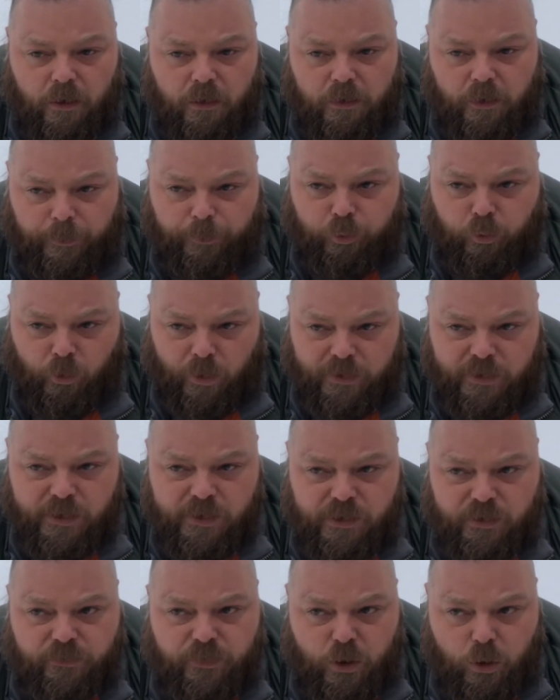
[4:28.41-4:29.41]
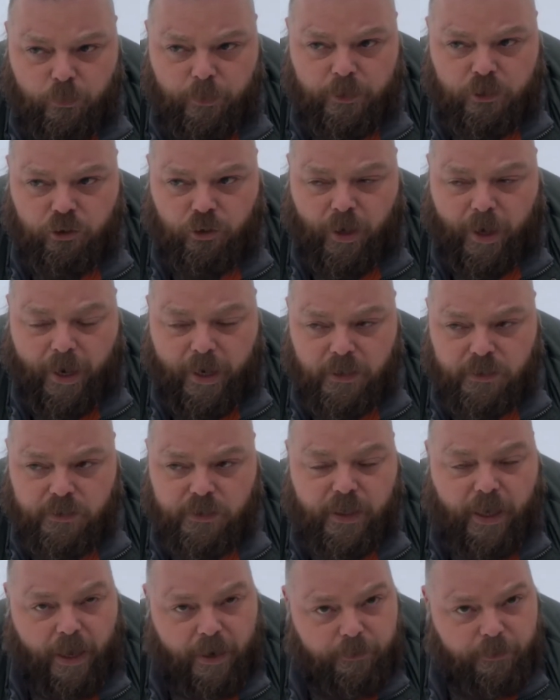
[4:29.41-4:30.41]
The presence of human tracks
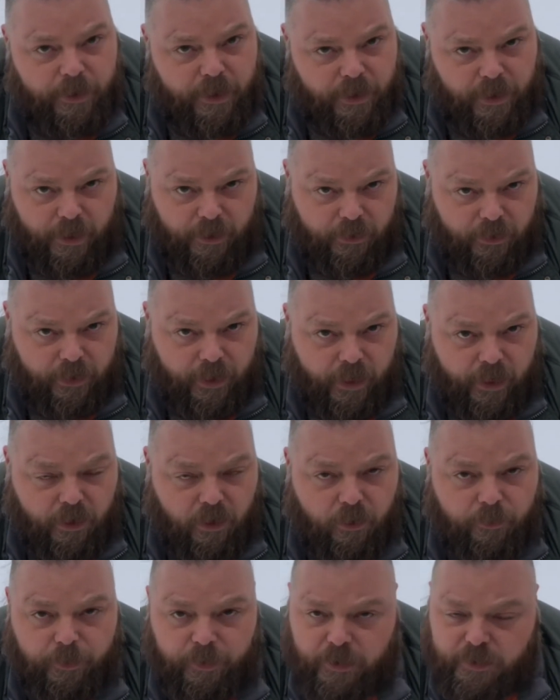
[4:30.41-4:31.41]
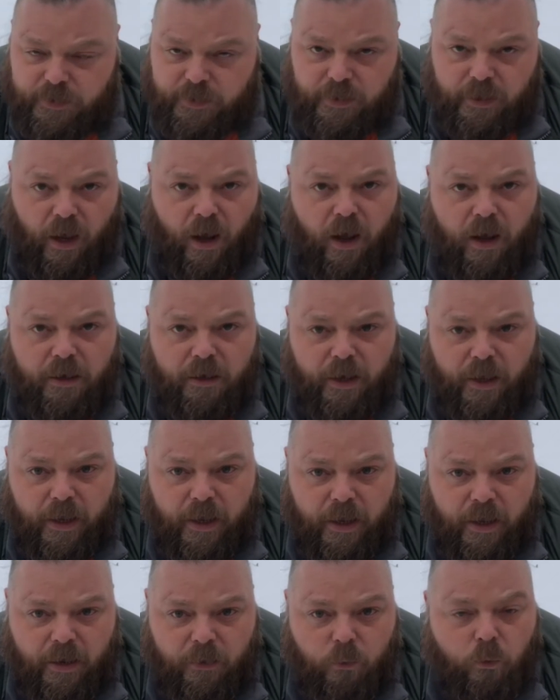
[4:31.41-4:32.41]
can be an indicator, but it's not
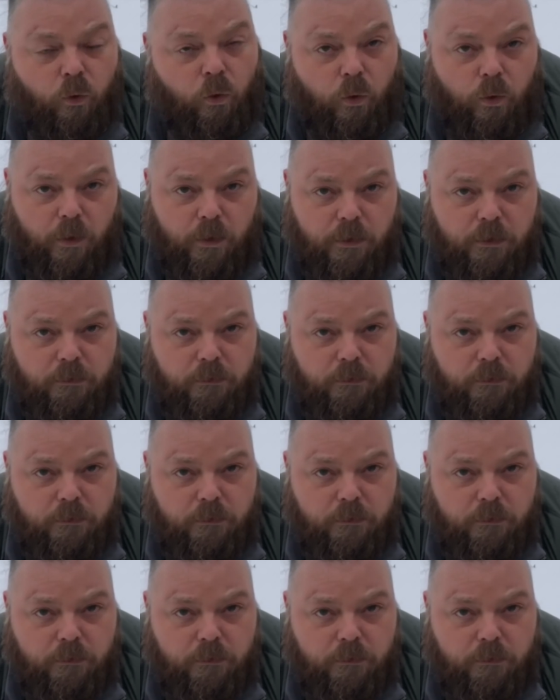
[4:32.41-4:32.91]
a rule.